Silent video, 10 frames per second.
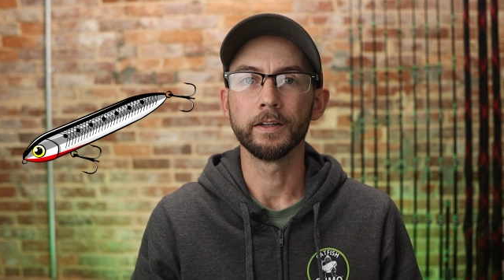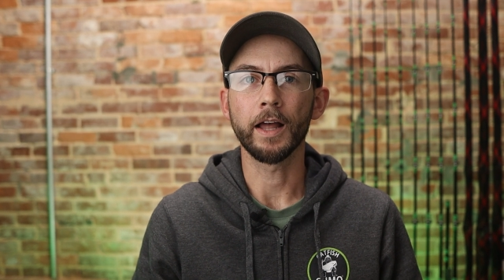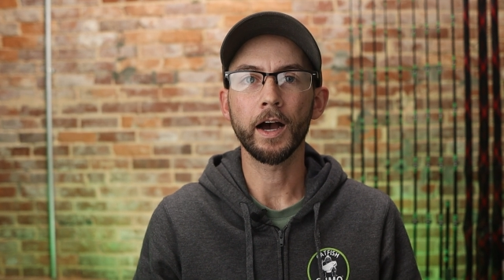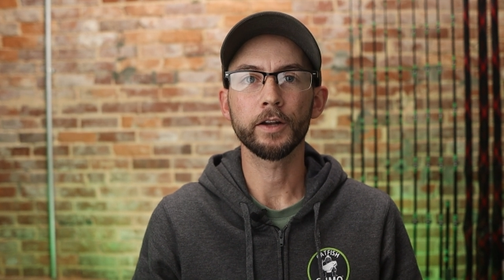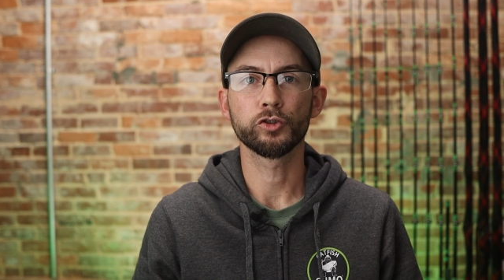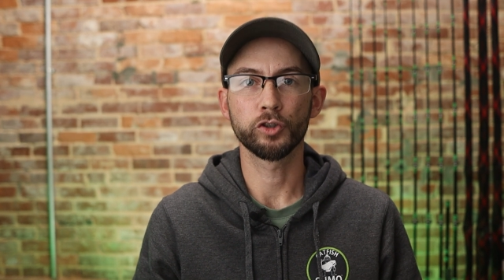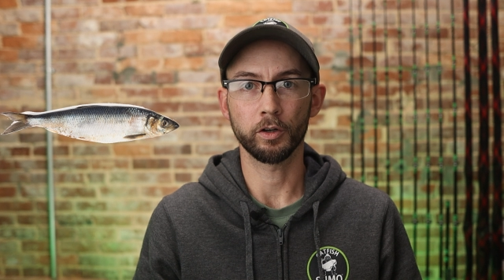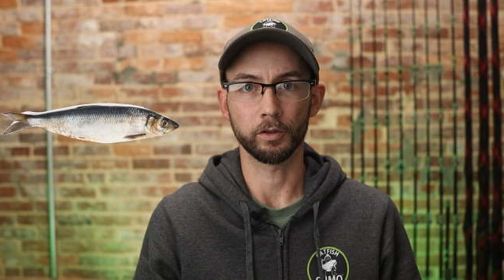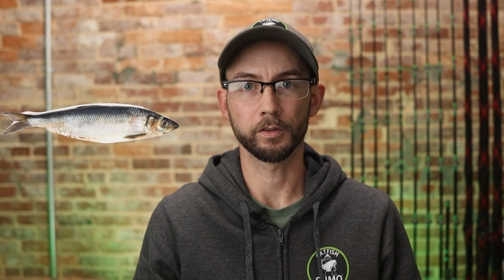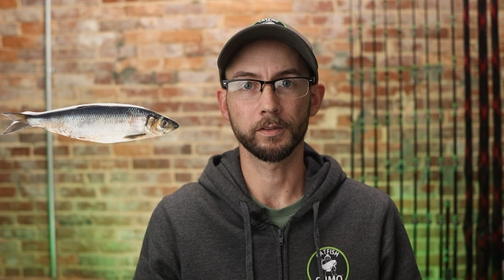not
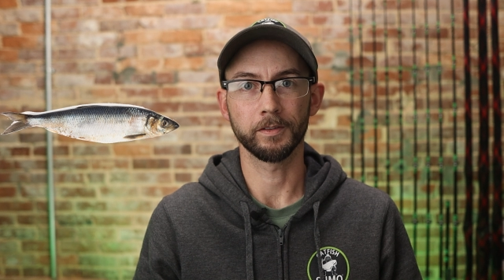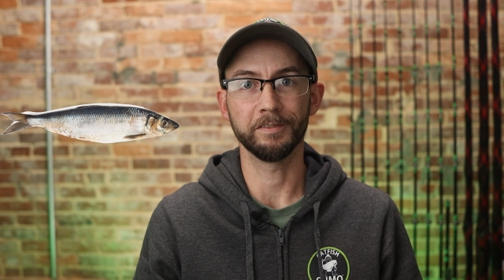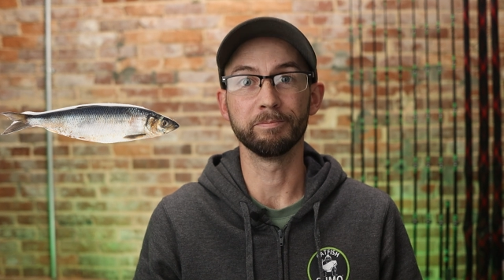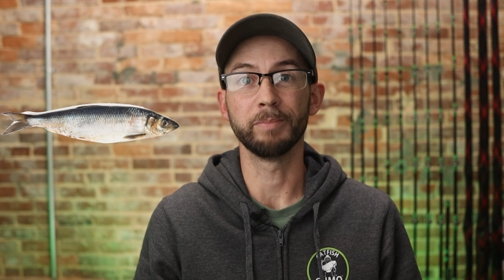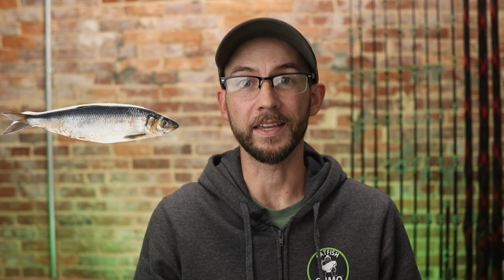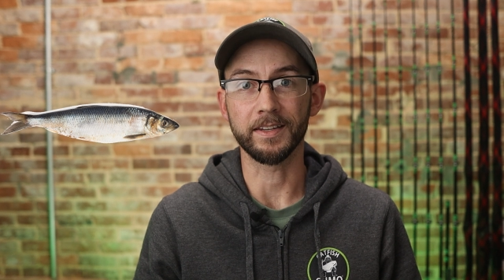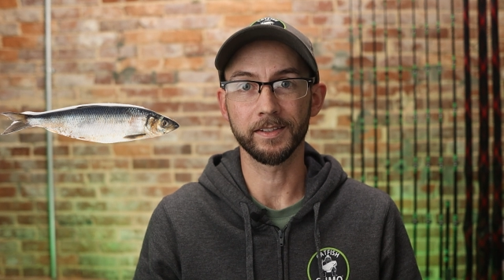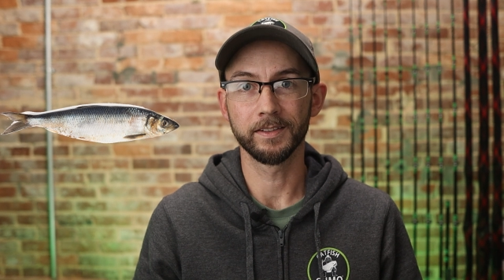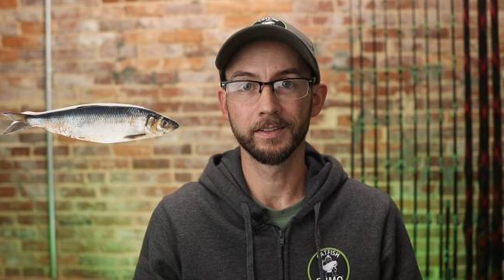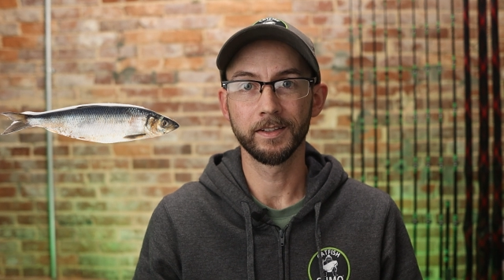chunks of bait.